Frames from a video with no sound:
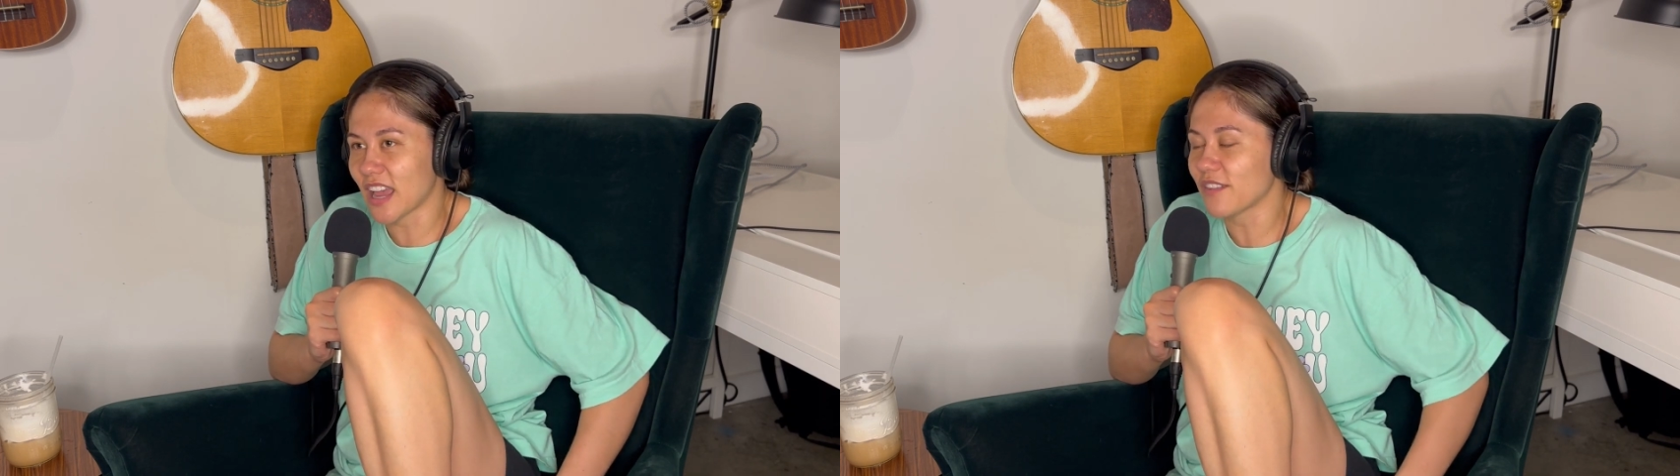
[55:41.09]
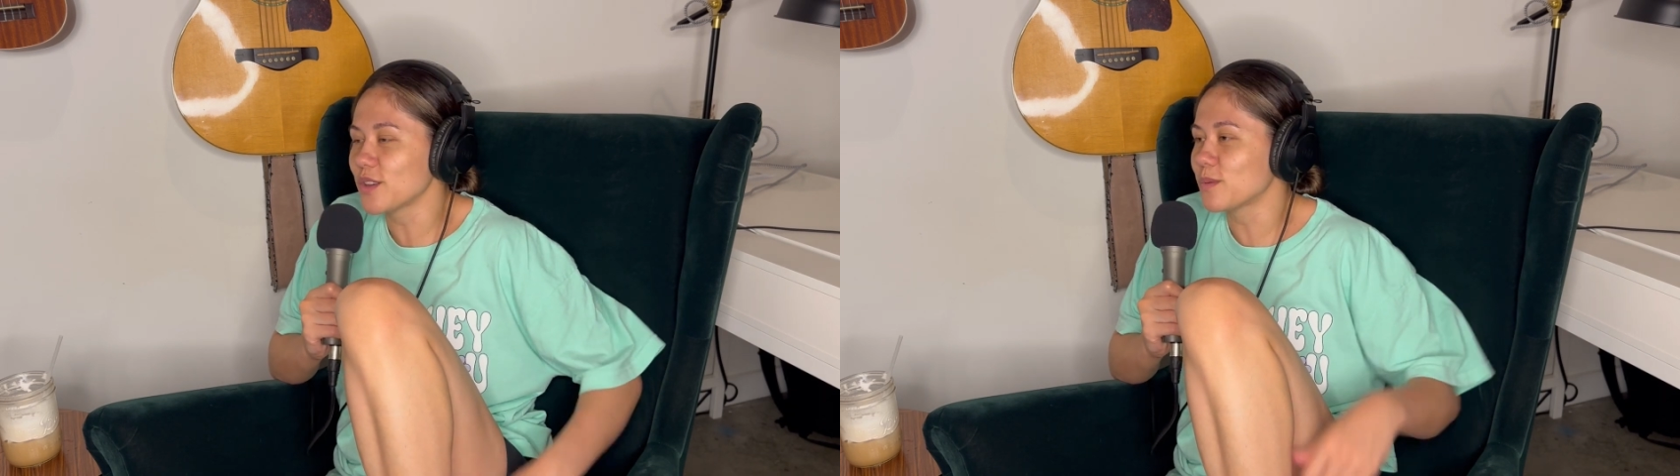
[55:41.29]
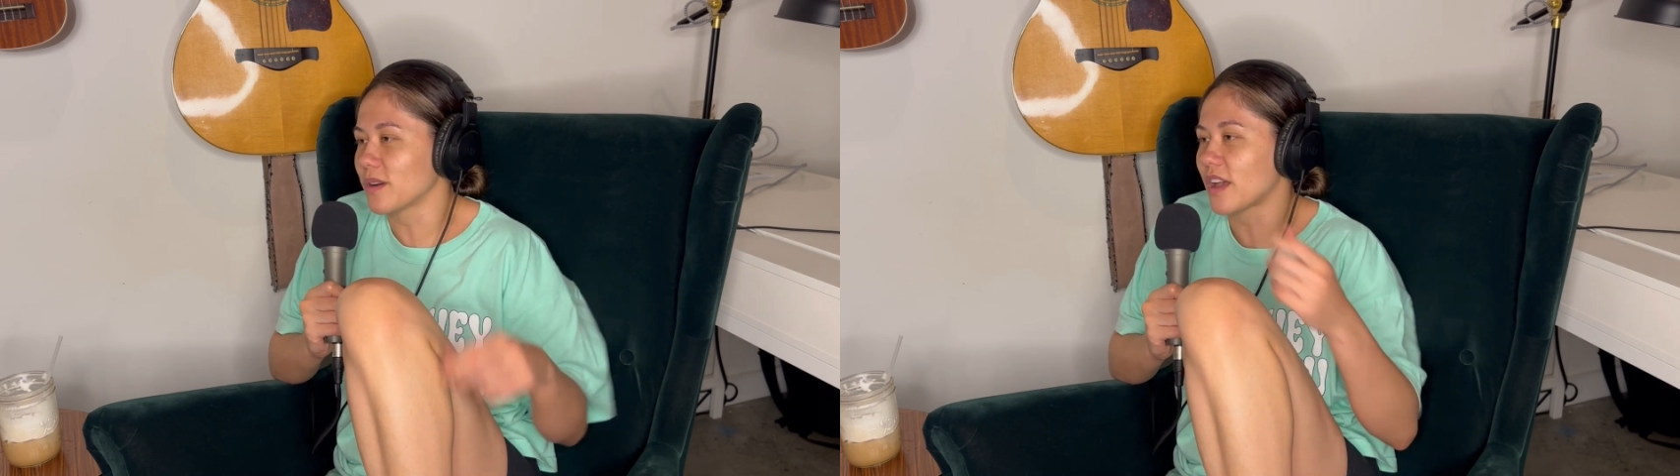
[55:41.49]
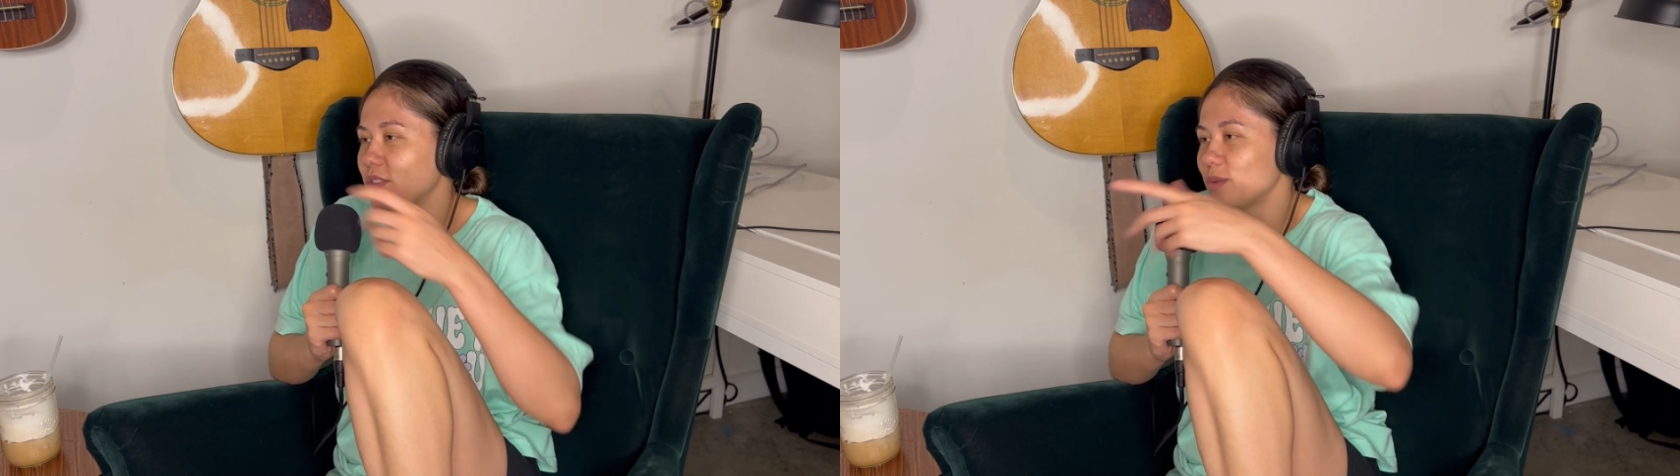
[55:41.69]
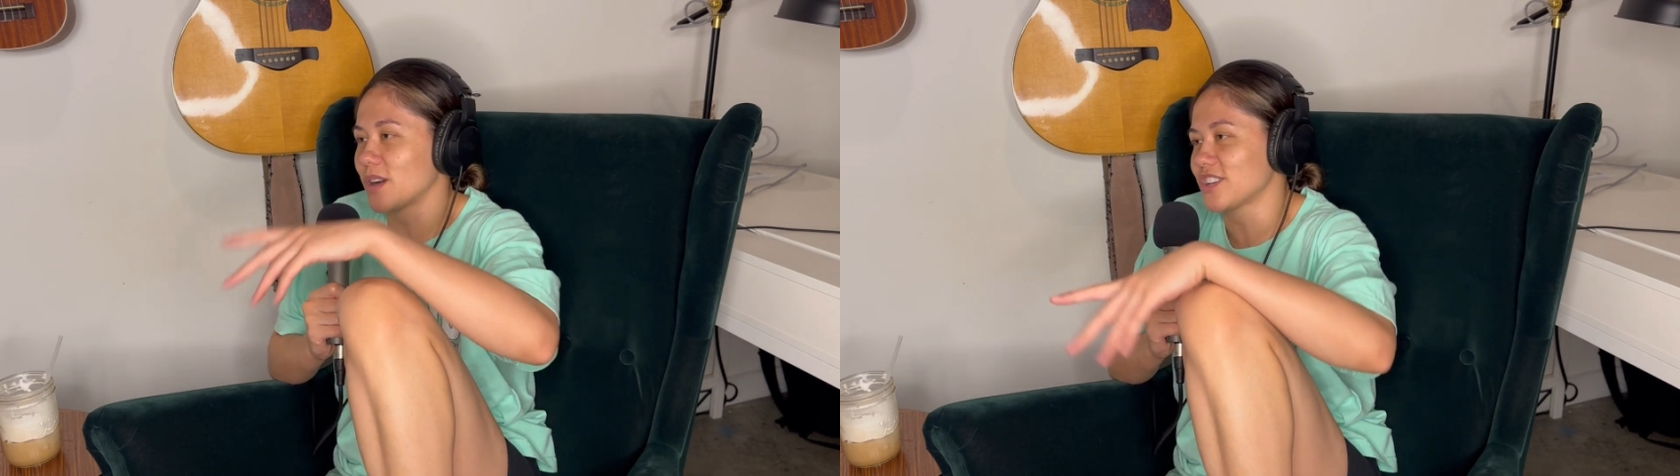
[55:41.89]
have you
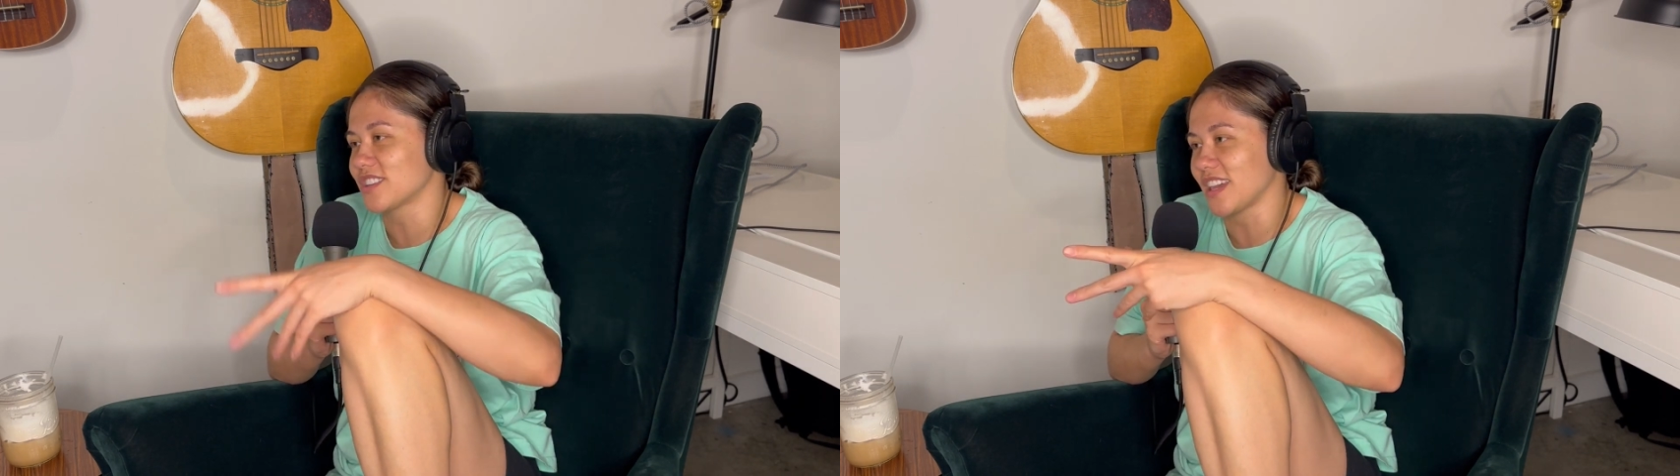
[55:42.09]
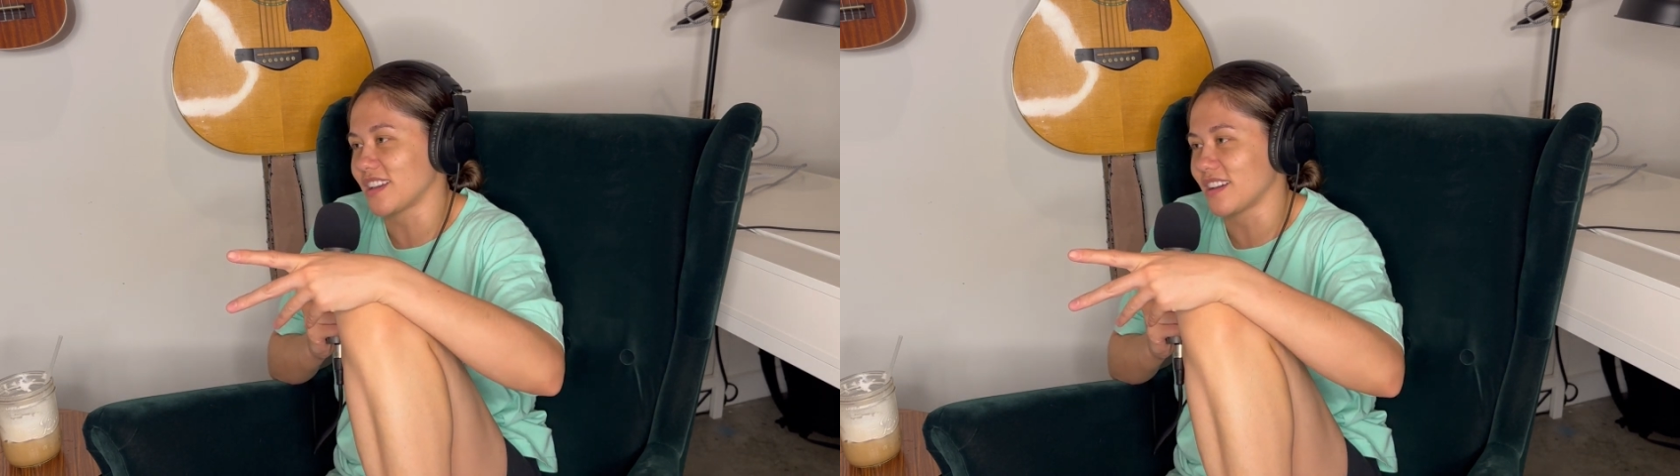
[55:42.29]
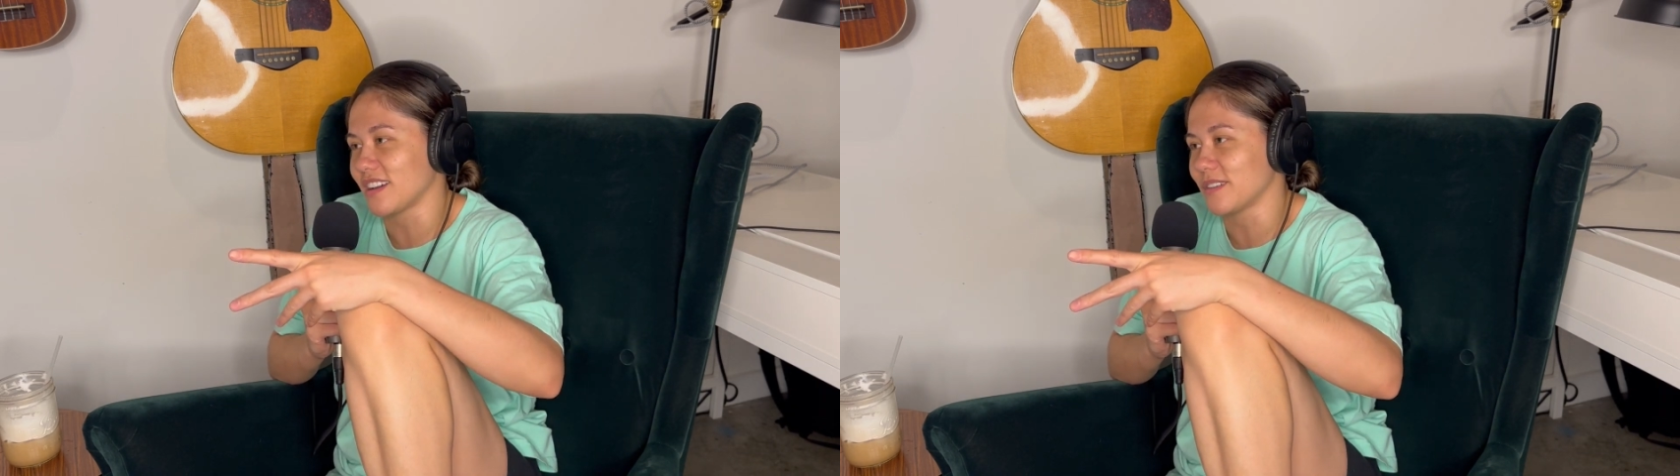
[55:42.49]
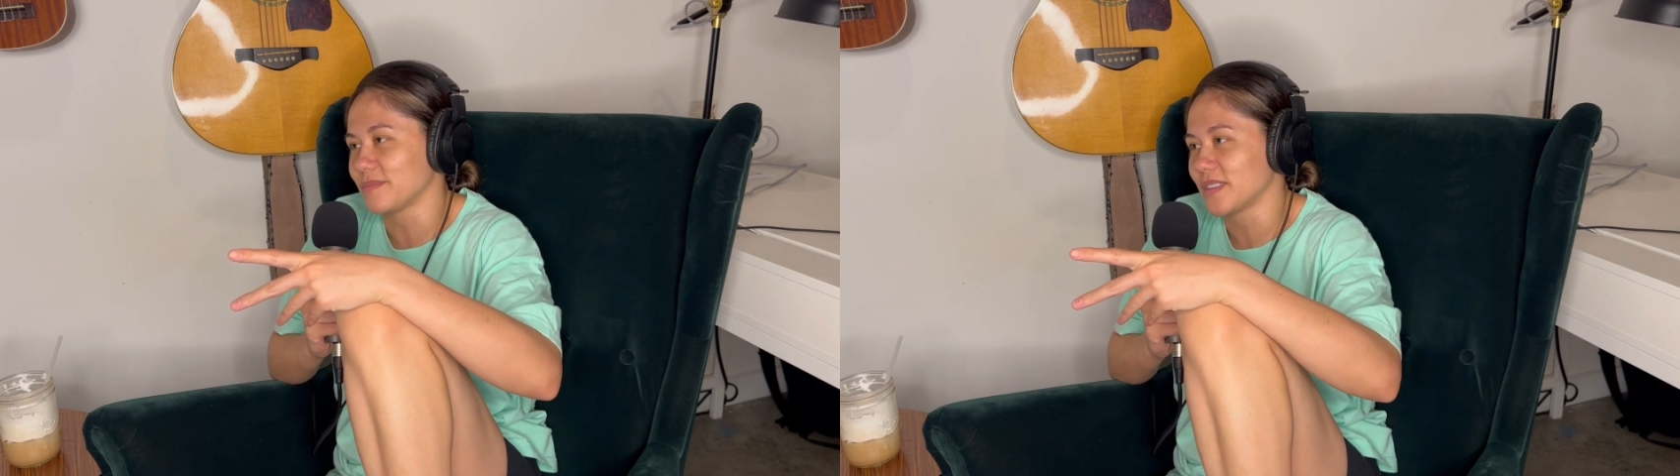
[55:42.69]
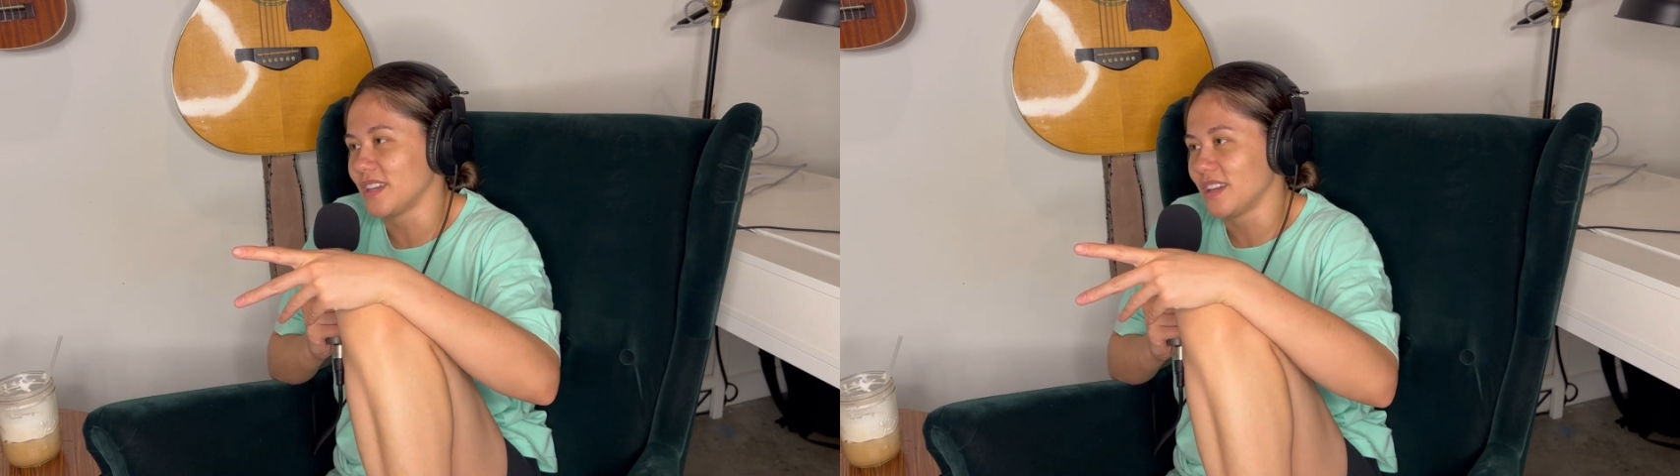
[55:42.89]
watched like the